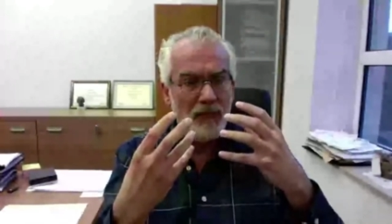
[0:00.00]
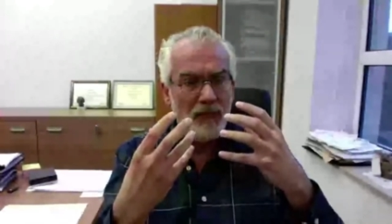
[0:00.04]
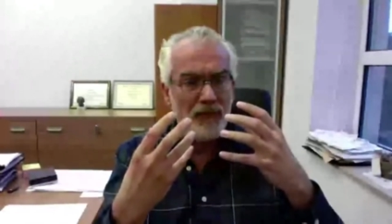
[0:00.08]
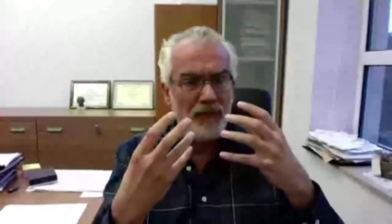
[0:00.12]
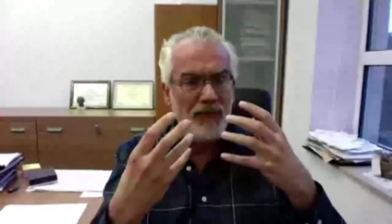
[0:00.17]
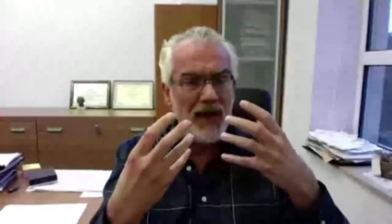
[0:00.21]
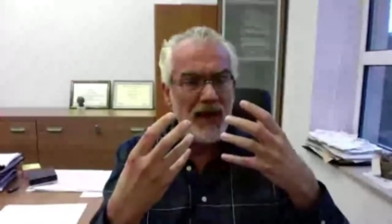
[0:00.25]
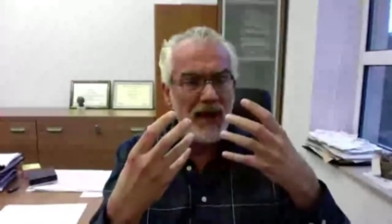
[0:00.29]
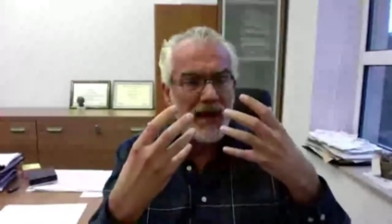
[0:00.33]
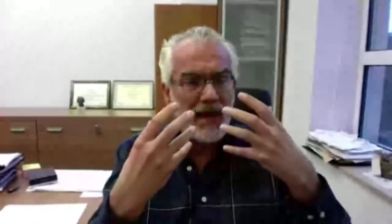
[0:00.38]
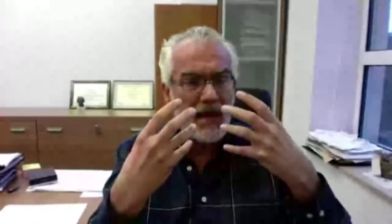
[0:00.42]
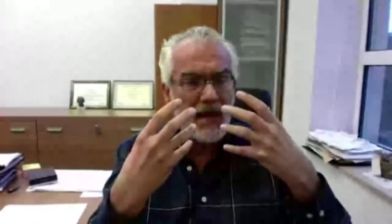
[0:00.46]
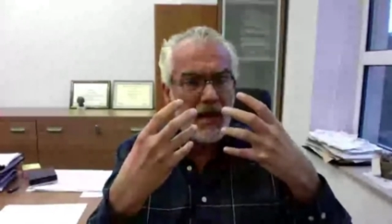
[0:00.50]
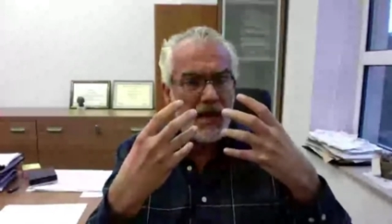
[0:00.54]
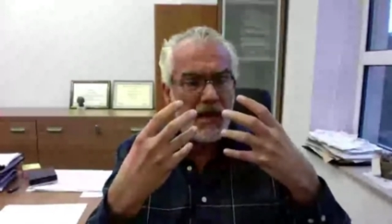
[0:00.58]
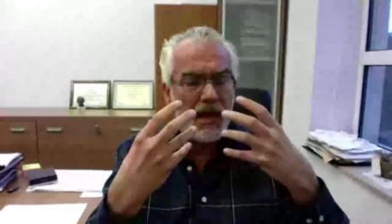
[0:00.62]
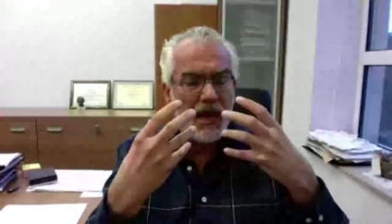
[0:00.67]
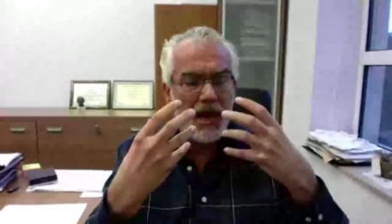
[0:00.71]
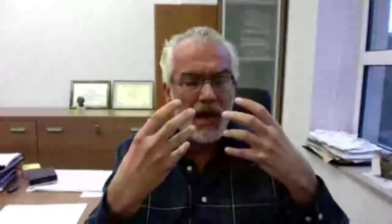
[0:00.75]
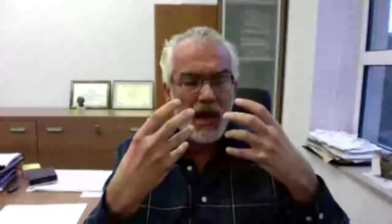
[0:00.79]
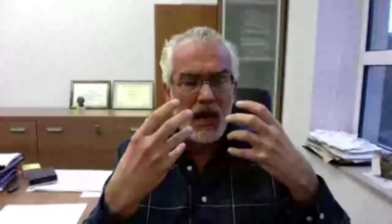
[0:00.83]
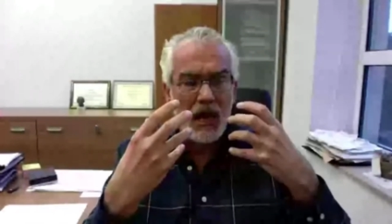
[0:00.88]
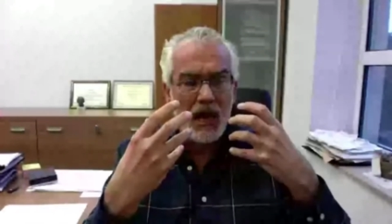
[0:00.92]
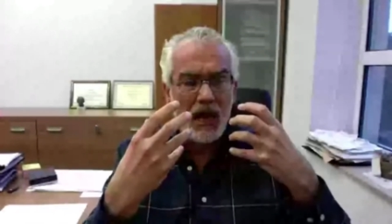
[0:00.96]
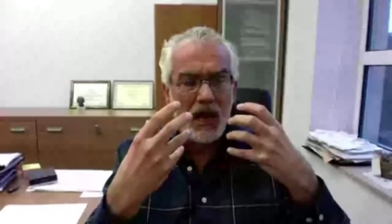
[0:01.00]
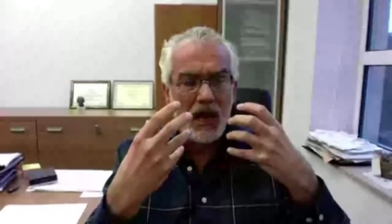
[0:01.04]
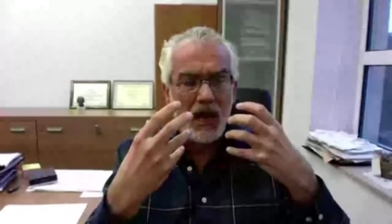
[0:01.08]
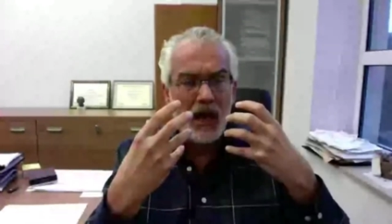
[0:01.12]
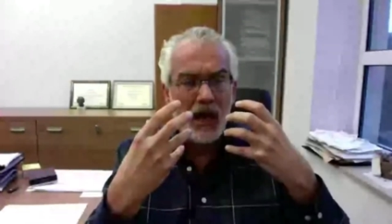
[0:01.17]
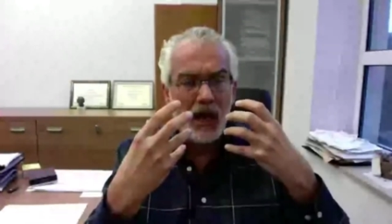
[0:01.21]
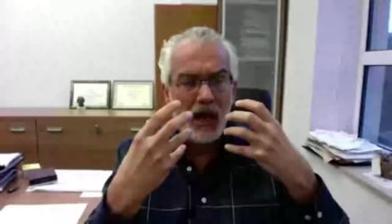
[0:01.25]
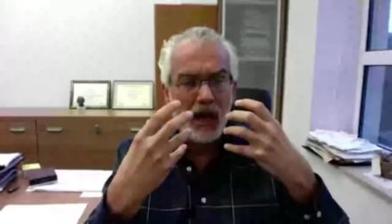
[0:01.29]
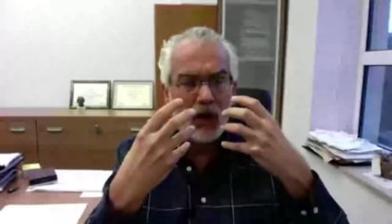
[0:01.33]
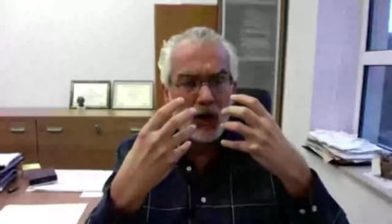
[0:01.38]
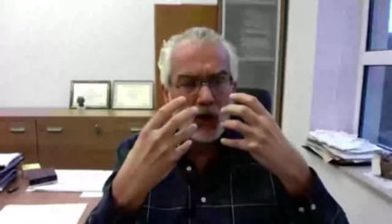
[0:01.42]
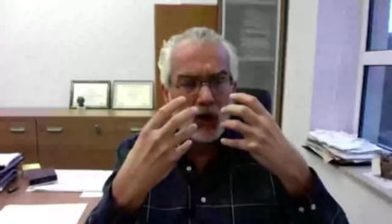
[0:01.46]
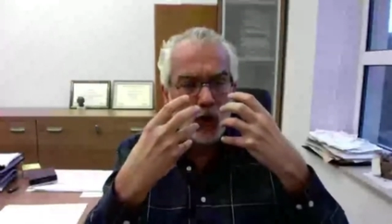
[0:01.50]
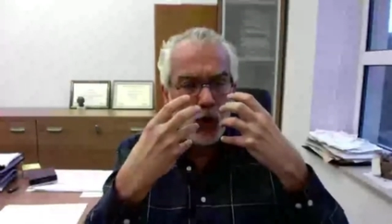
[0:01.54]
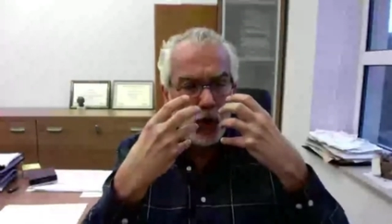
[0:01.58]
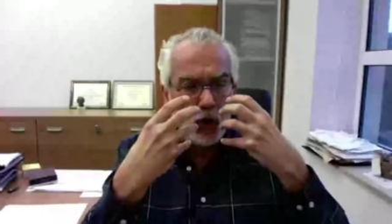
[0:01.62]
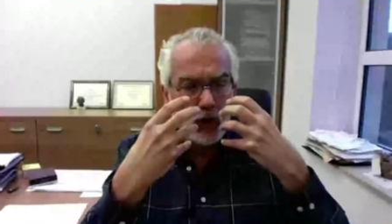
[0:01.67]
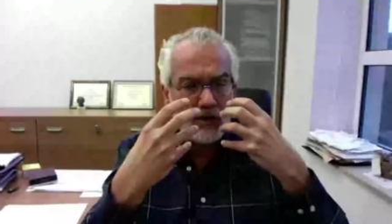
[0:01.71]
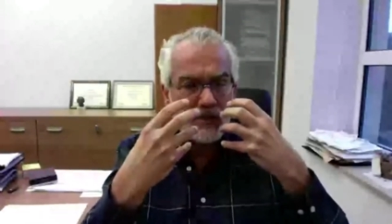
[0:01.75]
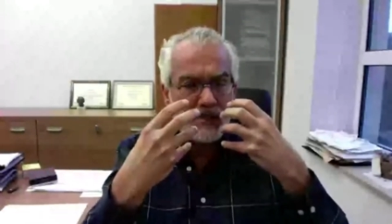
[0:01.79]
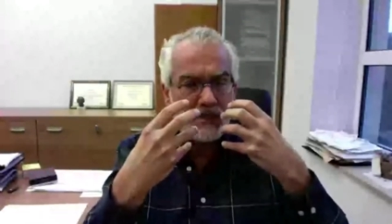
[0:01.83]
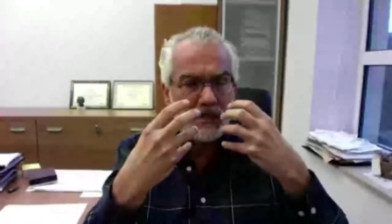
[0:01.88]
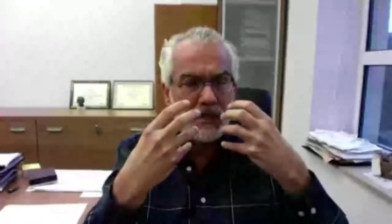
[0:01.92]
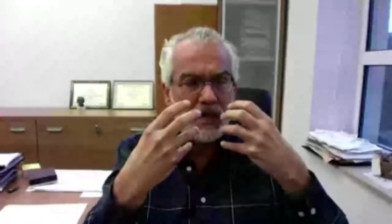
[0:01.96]
very
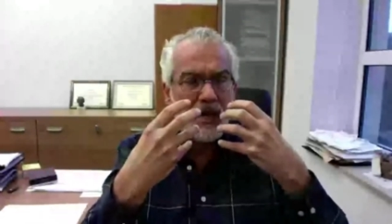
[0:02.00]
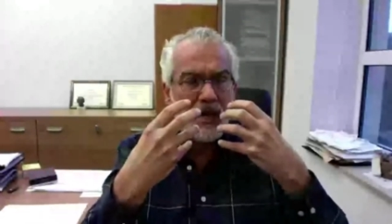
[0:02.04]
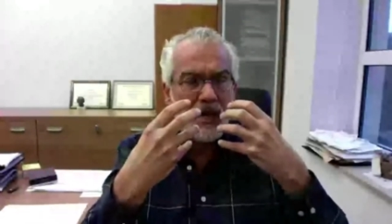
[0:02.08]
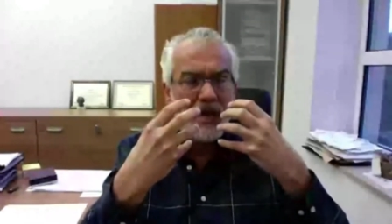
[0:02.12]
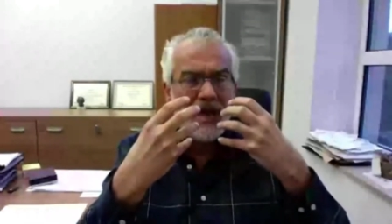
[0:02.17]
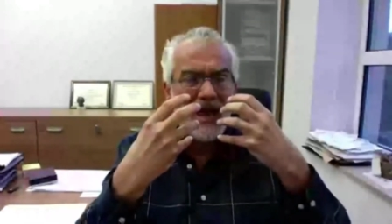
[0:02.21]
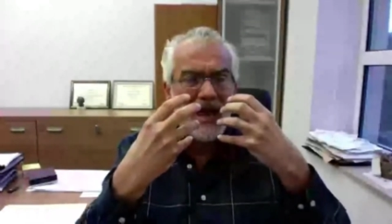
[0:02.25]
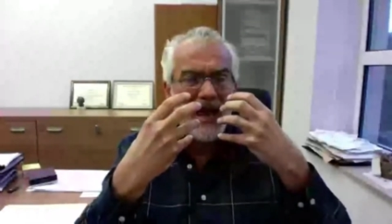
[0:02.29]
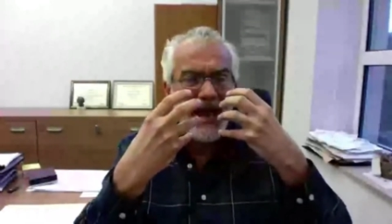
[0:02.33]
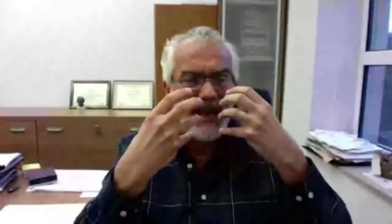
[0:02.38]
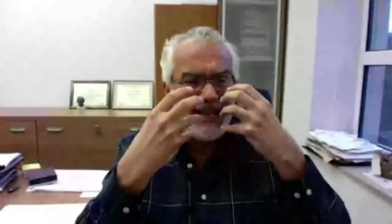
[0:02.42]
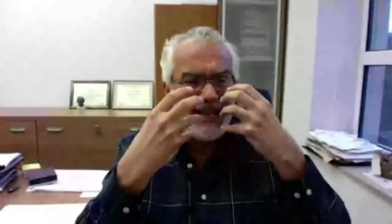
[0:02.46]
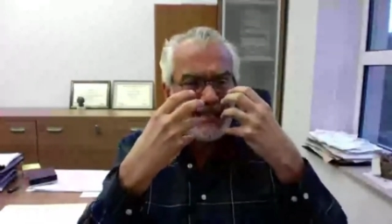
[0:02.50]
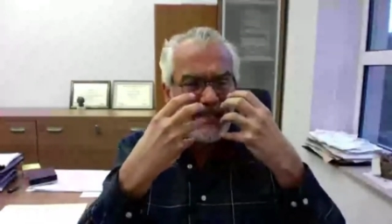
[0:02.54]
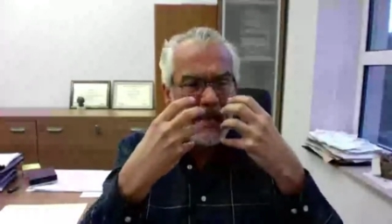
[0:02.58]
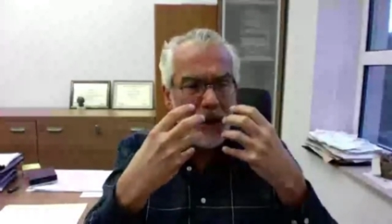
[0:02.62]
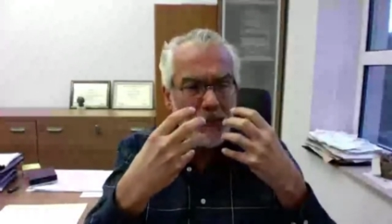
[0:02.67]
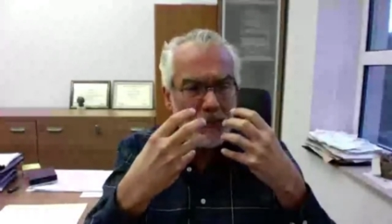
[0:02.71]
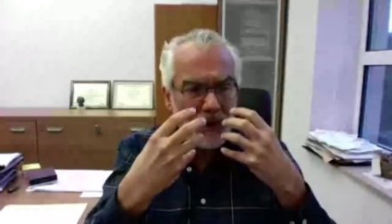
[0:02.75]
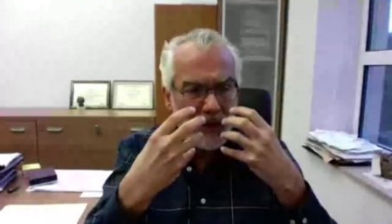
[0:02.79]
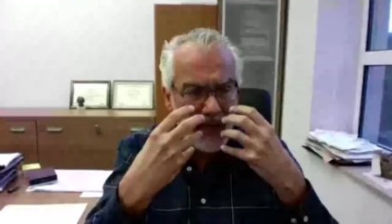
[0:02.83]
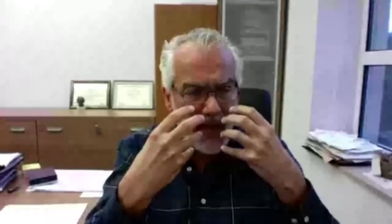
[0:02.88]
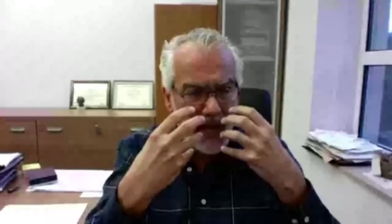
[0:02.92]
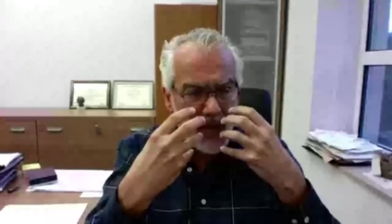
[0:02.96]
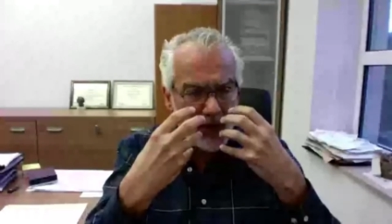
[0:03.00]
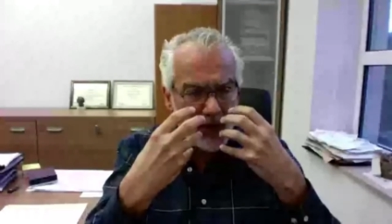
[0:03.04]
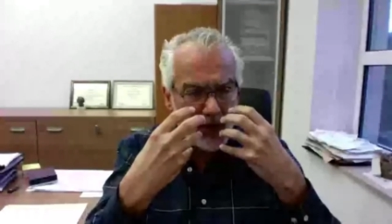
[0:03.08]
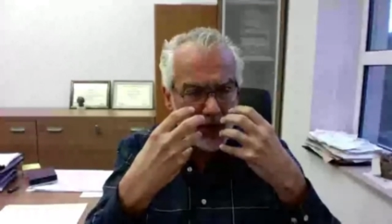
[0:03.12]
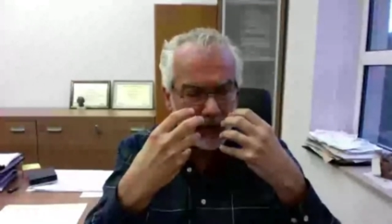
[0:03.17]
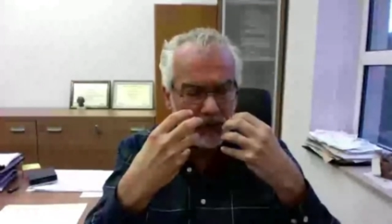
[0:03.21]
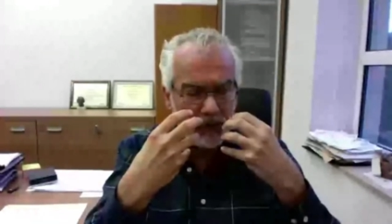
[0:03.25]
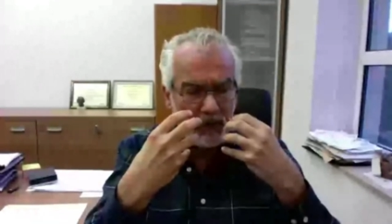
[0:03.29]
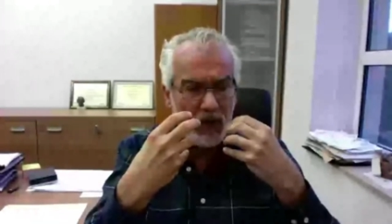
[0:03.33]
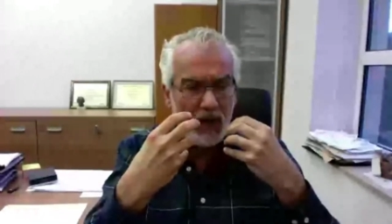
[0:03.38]
close examination